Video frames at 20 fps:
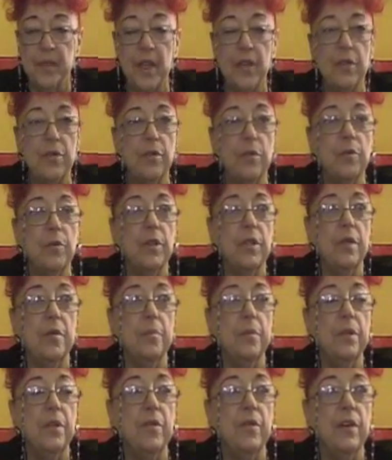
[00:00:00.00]
I thought, wouldn't
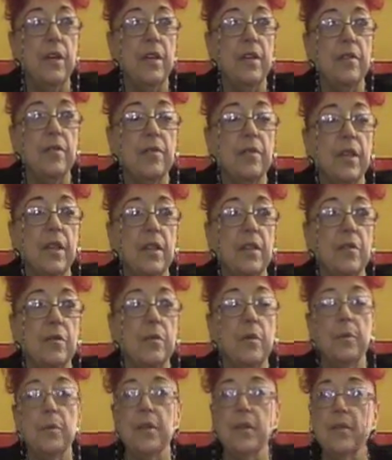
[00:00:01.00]
it be great if, like the
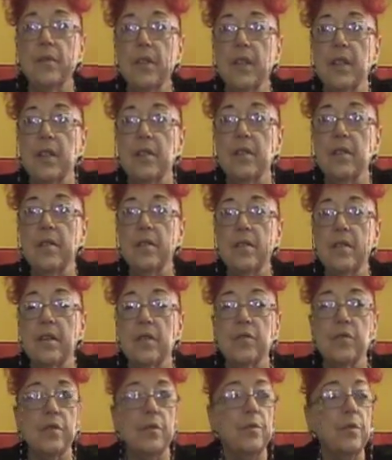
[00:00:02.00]
women of the 18th
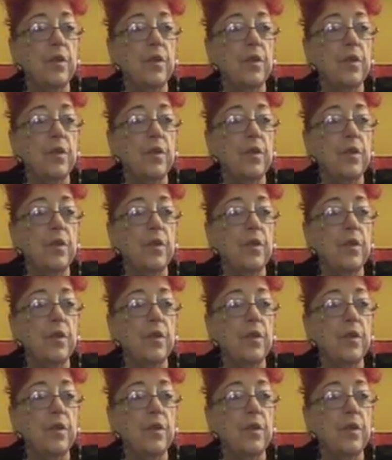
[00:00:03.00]
century,